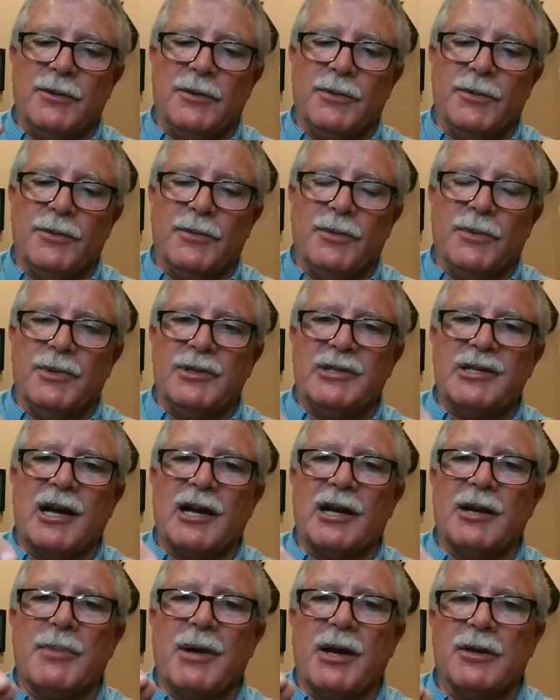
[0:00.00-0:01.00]
when we
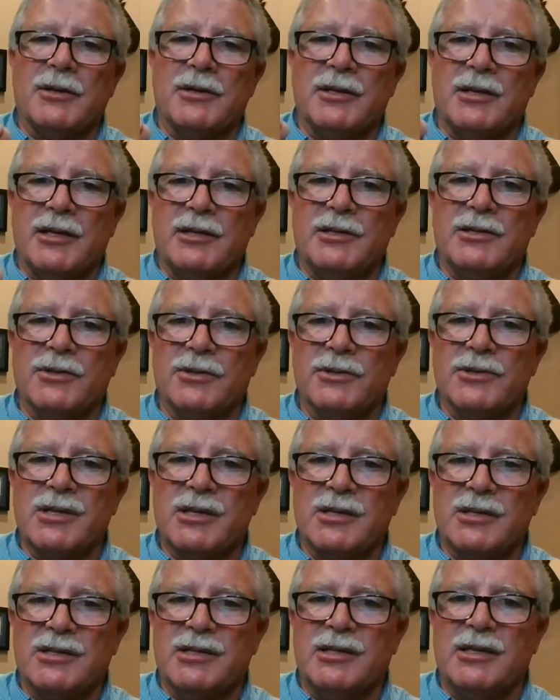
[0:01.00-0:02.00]
talk about diesel's
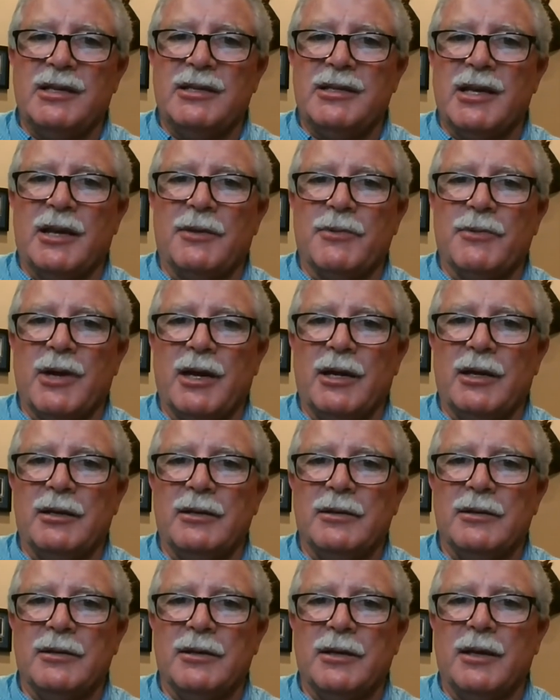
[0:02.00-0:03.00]
cetane
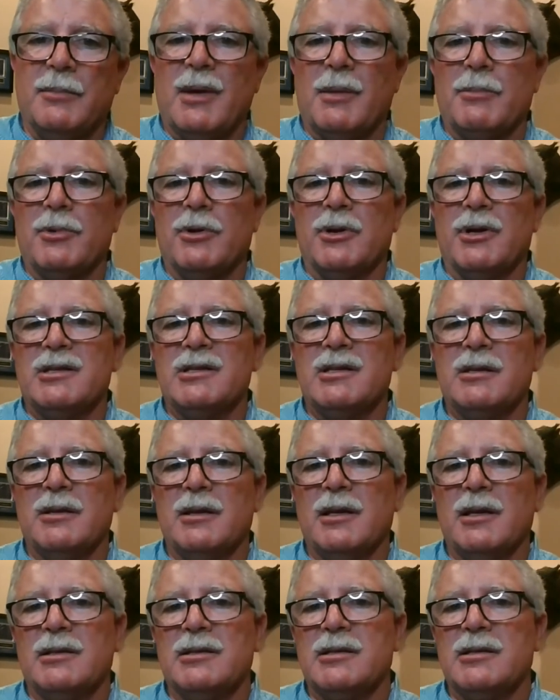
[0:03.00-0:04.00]
rating, remember it's
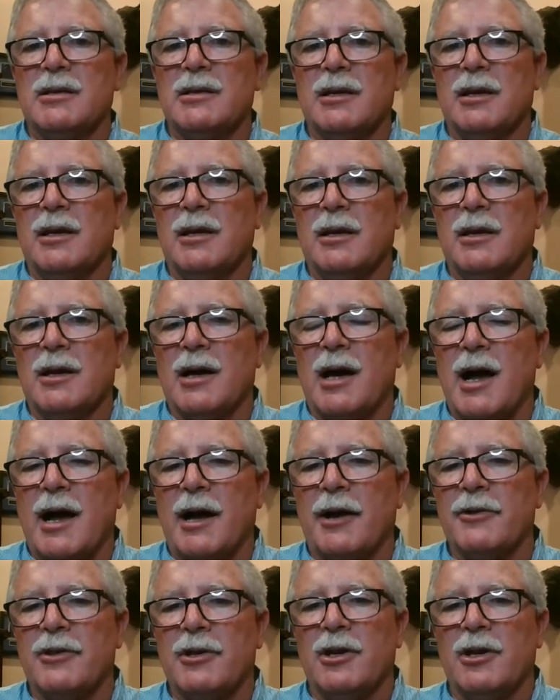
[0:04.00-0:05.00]
it's
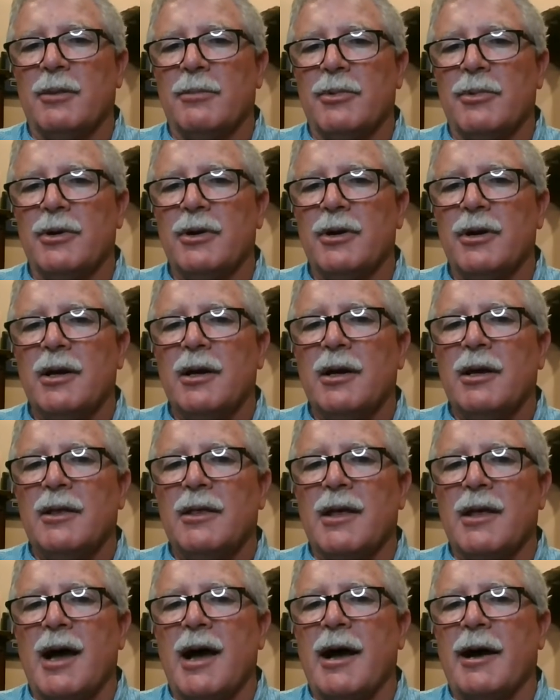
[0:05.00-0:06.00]
higher the number,
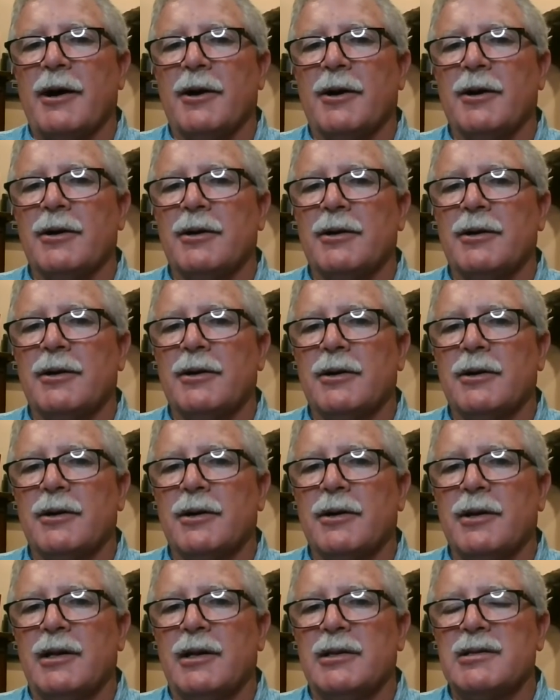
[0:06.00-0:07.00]
the higher
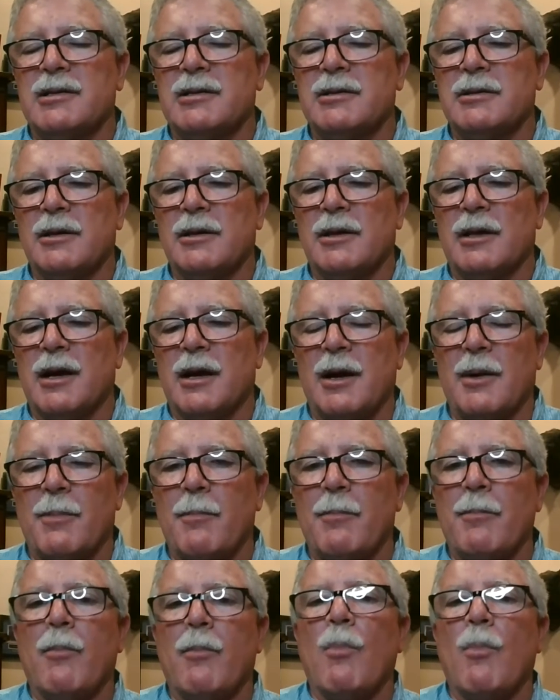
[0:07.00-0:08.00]
it's the
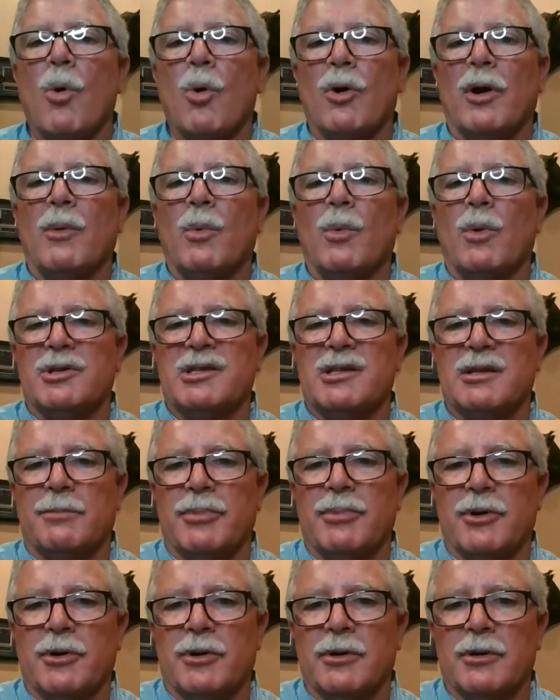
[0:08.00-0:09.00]
more it wants to
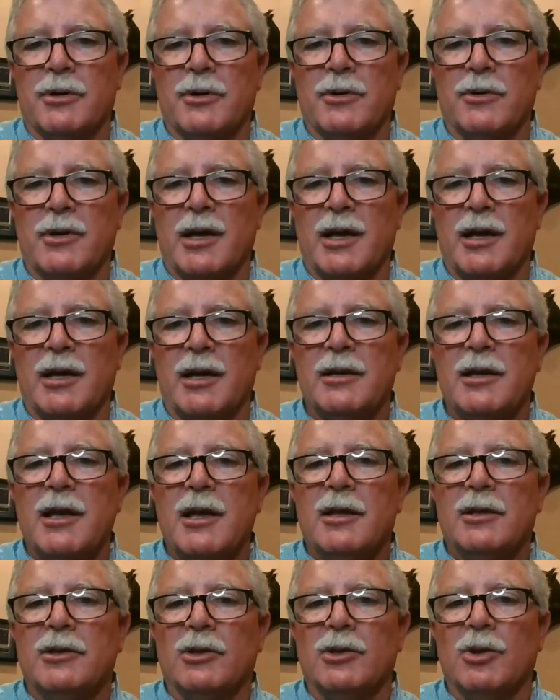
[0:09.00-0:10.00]
burn. Okay.
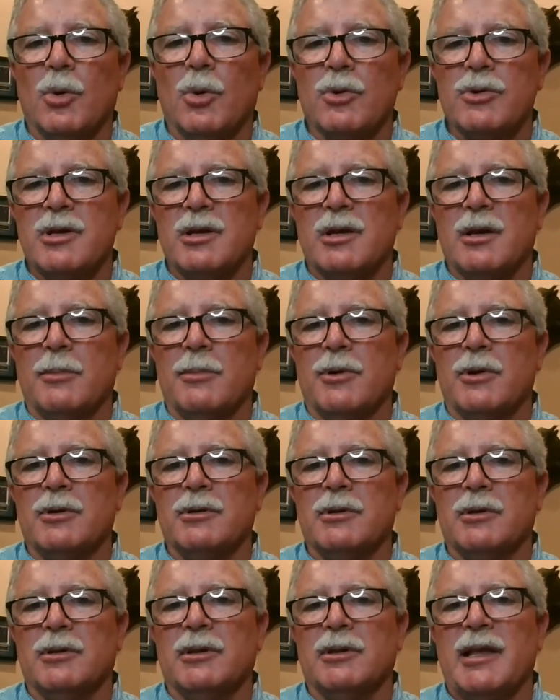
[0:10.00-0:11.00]
The lower the
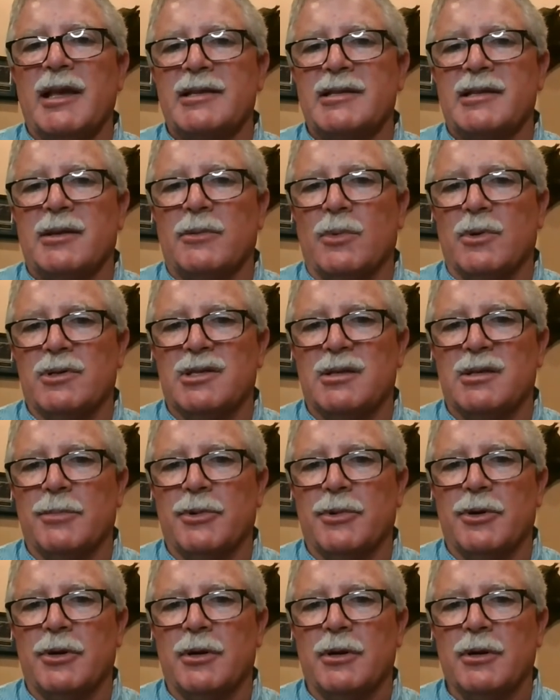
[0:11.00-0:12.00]
number, the less it wants to
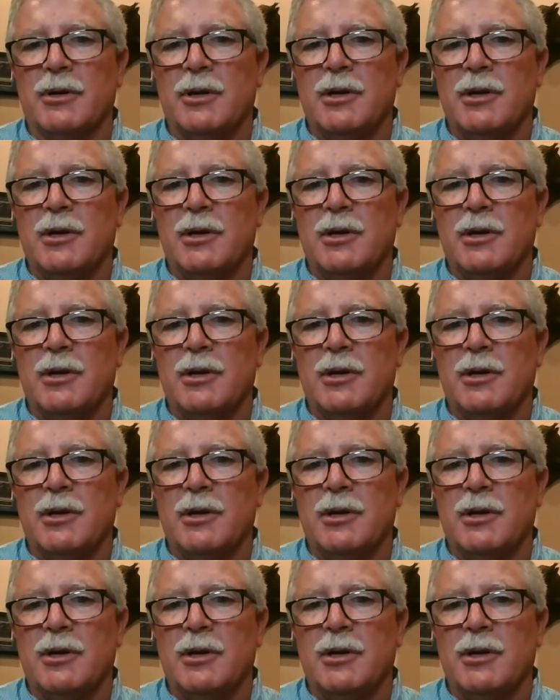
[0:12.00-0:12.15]
burn.